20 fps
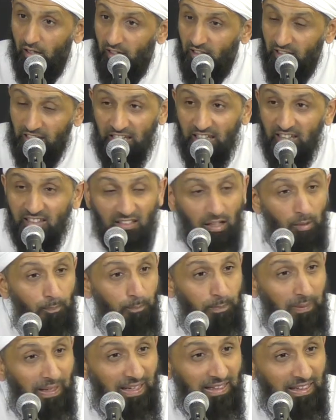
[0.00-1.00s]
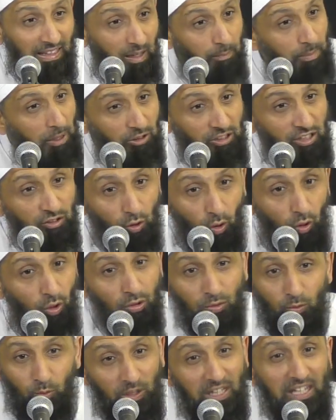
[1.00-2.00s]
He is complaining about his
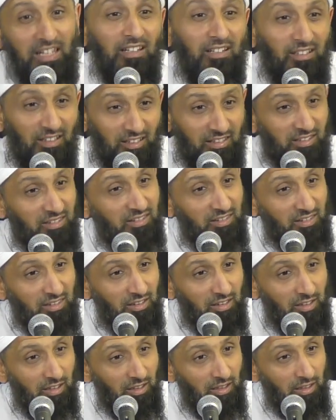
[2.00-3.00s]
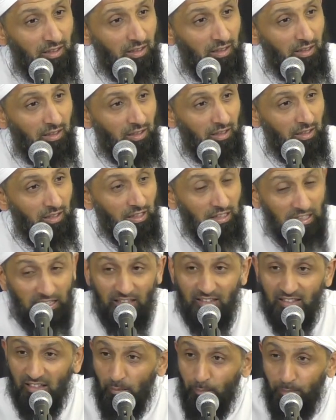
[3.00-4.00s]
own weakness.
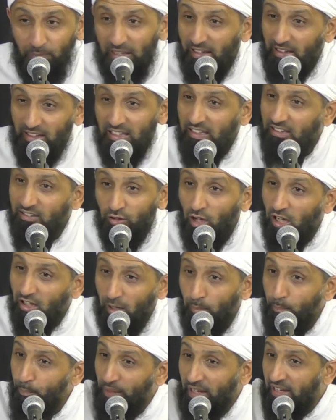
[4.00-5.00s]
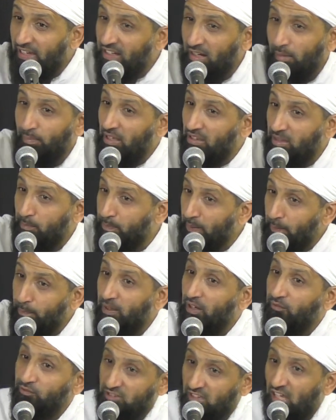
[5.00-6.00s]
He's not complaining about the
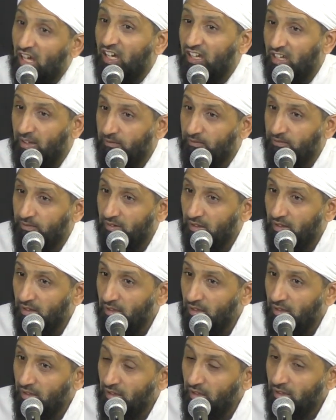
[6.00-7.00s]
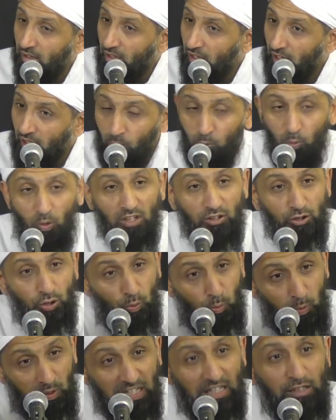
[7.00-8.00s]
people of Taif. And what
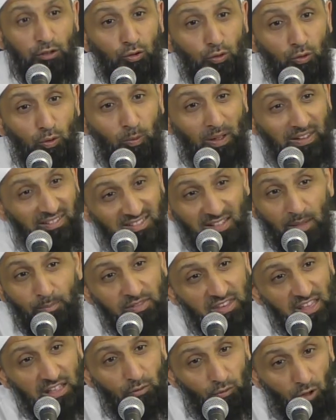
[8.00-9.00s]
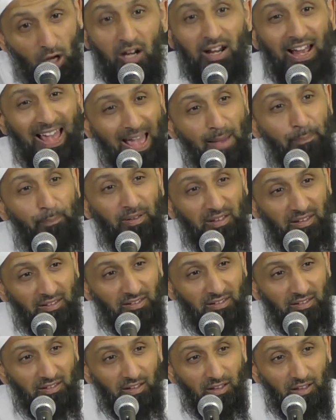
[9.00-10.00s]
do we do when something wrong
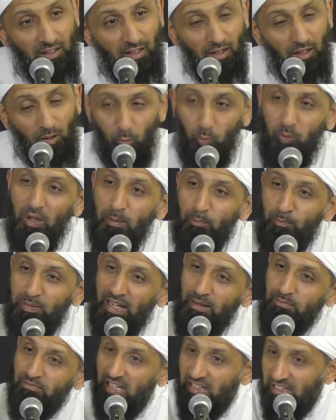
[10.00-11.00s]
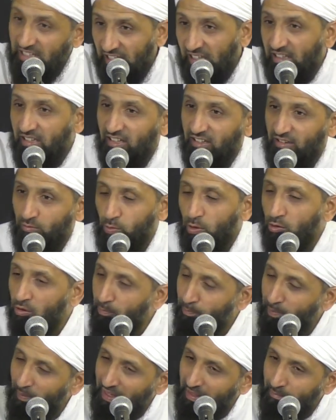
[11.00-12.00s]
happens? We blame the leaders. We
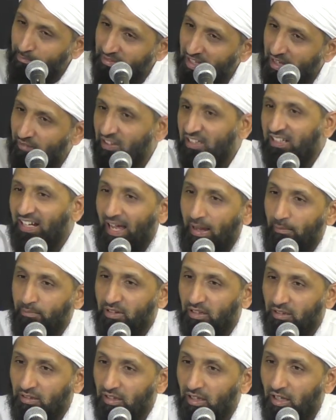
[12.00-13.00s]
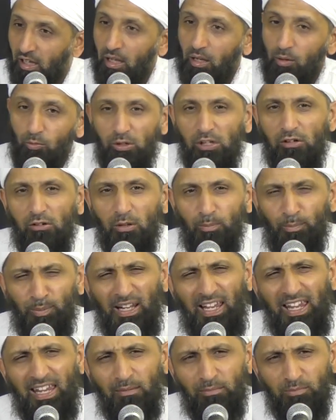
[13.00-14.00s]
will blame David Cameron. We will
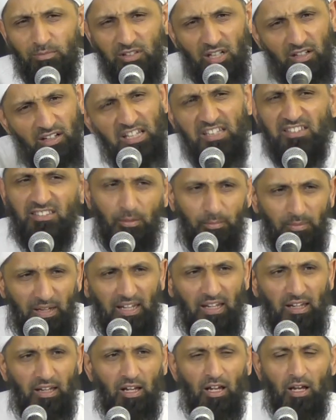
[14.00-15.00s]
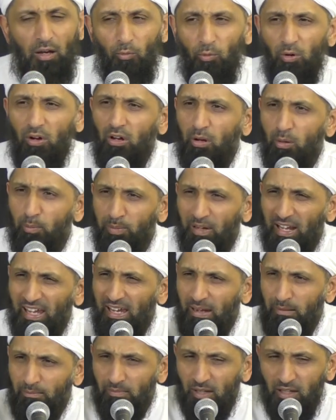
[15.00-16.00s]
blame Theresa May. We will
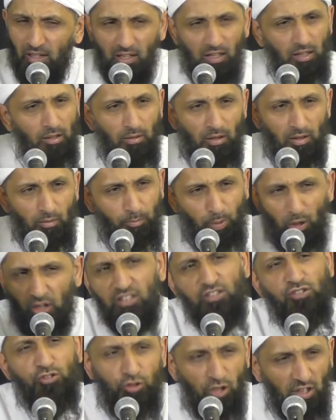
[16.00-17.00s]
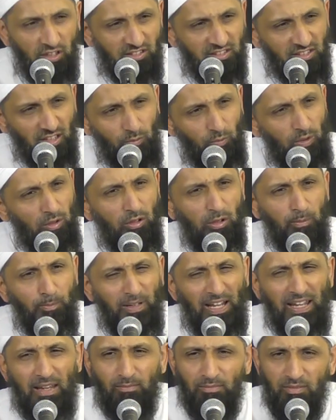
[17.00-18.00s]
blame Boris Johnson. We will
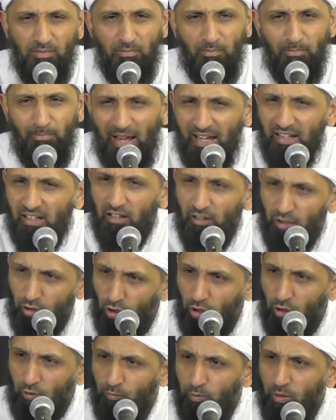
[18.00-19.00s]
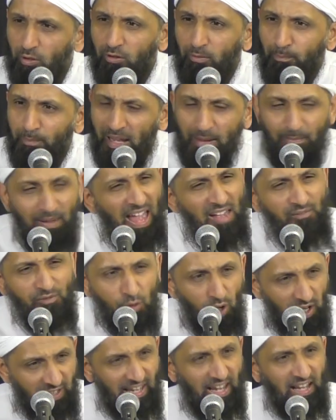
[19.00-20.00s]
blame Michael Gove. We will blame
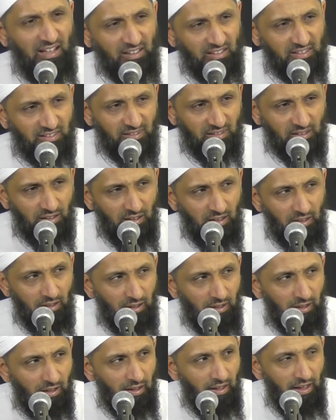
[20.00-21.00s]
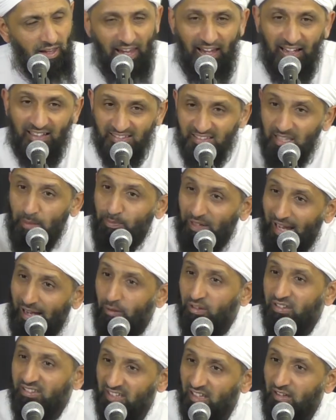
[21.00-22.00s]
everyone else except
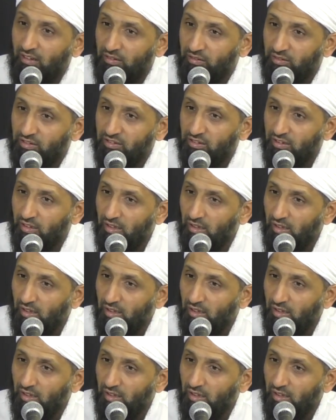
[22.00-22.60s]
ourselves.